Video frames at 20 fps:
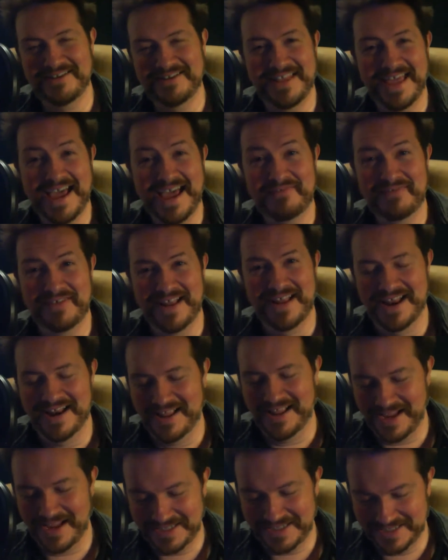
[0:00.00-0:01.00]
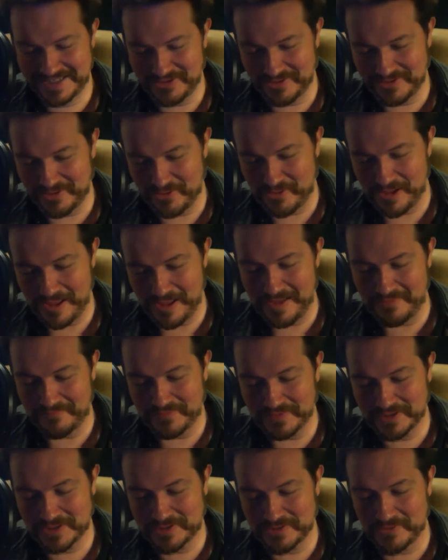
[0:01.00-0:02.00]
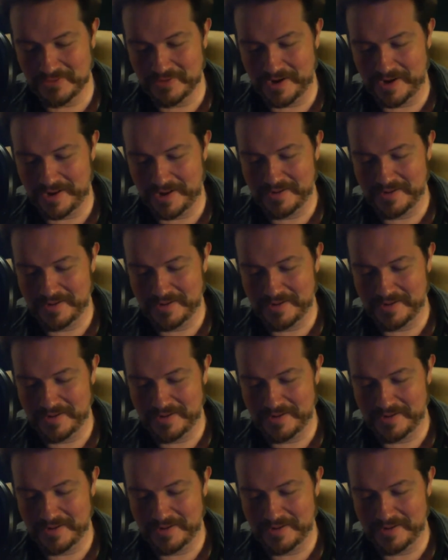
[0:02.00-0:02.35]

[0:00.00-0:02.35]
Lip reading: you're laughing at it. I just told an awful story.